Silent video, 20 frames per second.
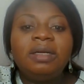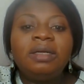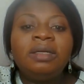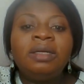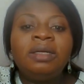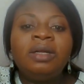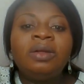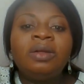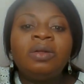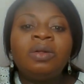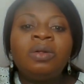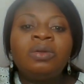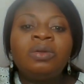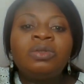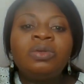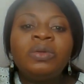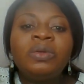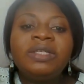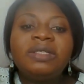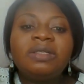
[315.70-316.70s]
They
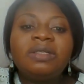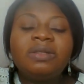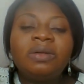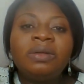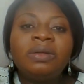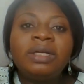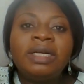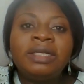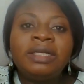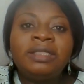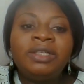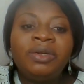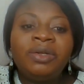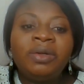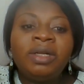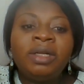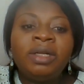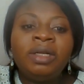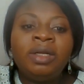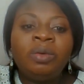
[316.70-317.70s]
also install
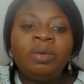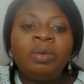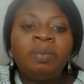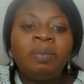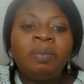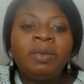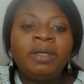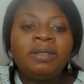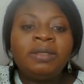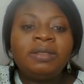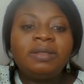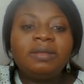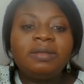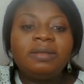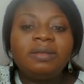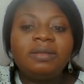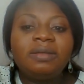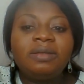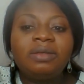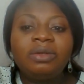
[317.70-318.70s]
additional equipment
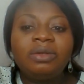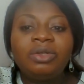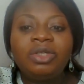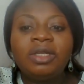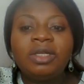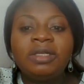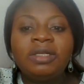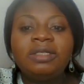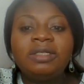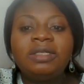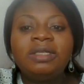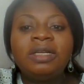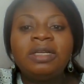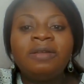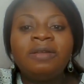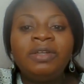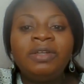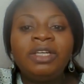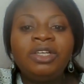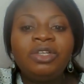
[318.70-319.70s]
such as
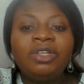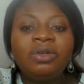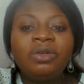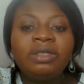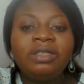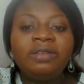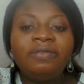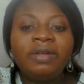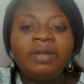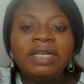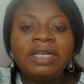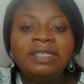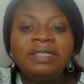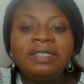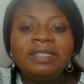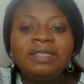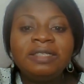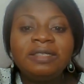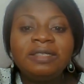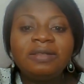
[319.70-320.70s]
navigation
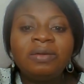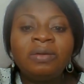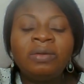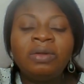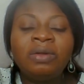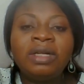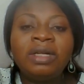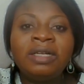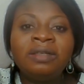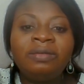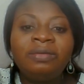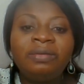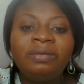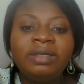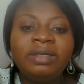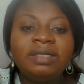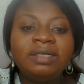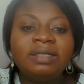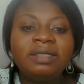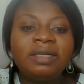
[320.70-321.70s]
devices or
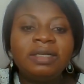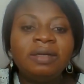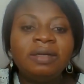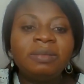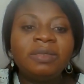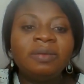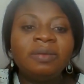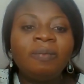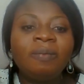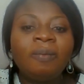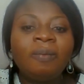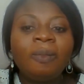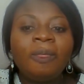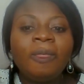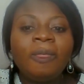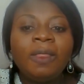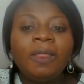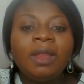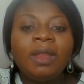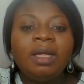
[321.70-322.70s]
hand-free systems.
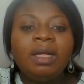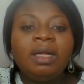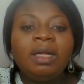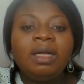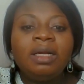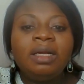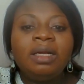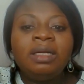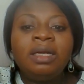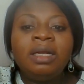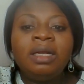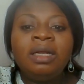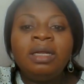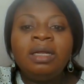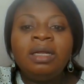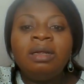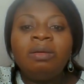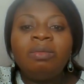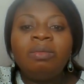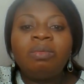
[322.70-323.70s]

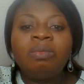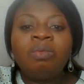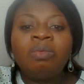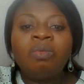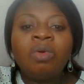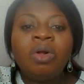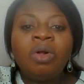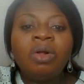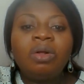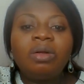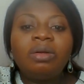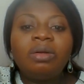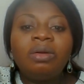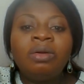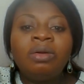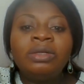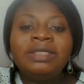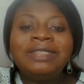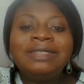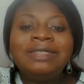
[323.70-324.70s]
They work
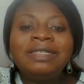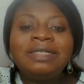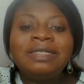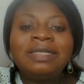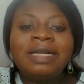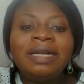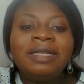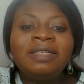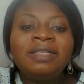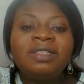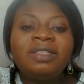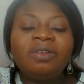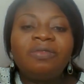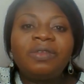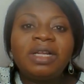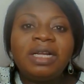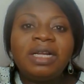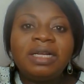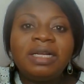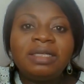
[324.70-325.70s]
on designs
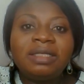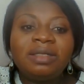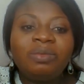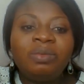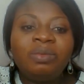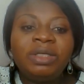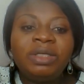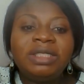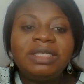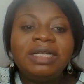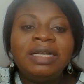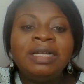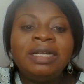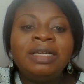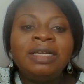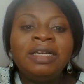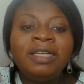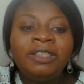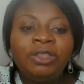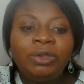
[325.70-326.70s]
of cars with
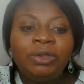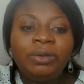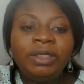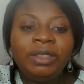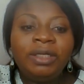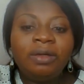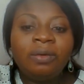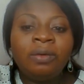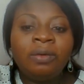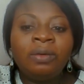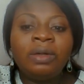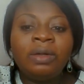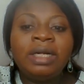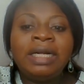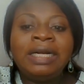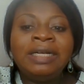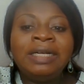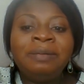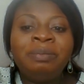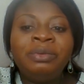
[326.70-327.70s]
electric or
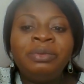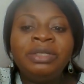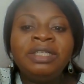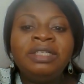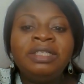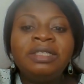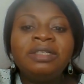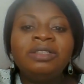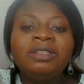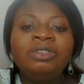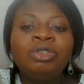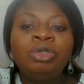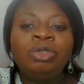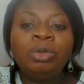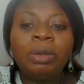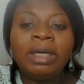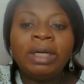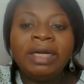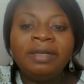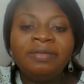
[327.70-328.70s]
hybrid
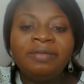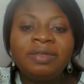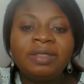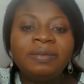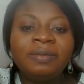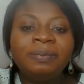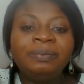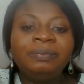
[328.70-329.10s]
drives.